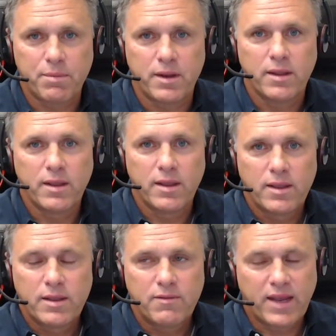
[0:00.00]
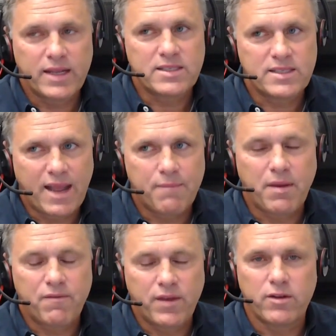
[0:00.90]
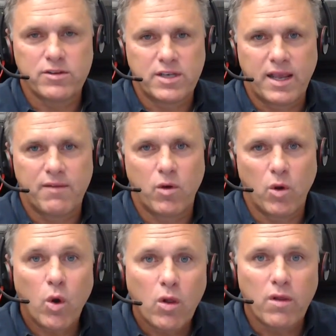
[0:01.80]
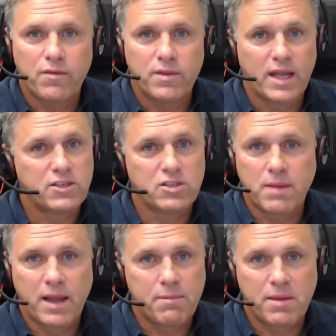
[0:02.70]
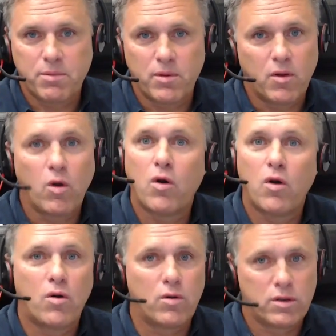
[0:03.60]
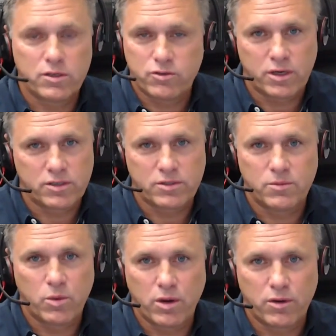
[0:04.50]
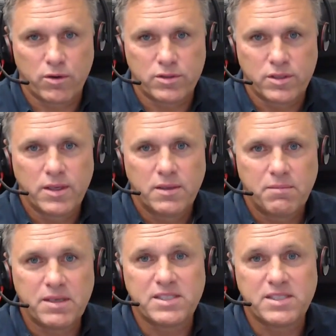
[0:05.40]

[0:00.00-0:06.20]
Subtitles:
But if I could snap my fingers and have not just my people, all construction workers be